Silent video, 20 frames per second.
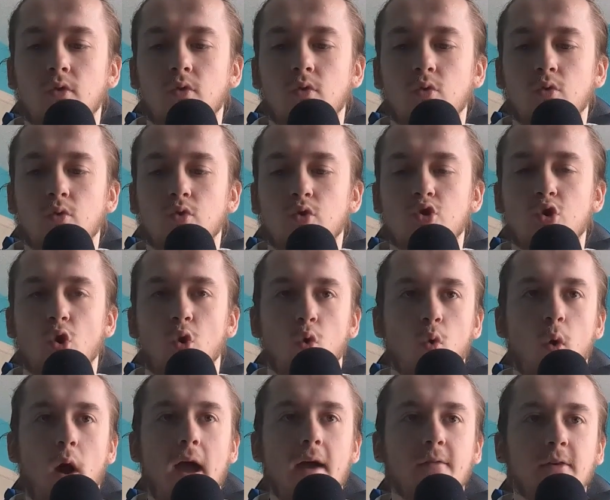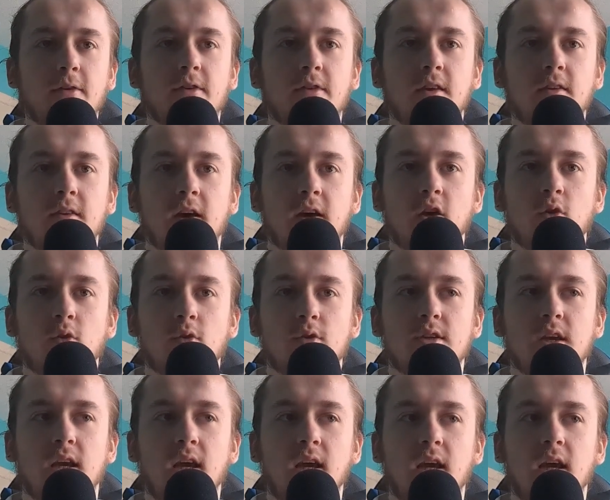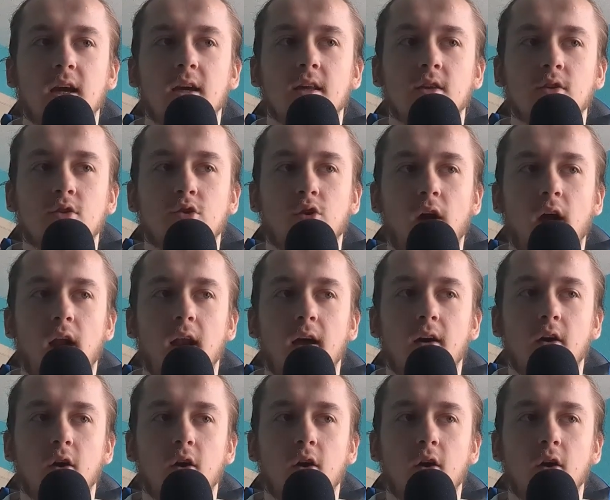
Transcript: So everything that you see in the trailer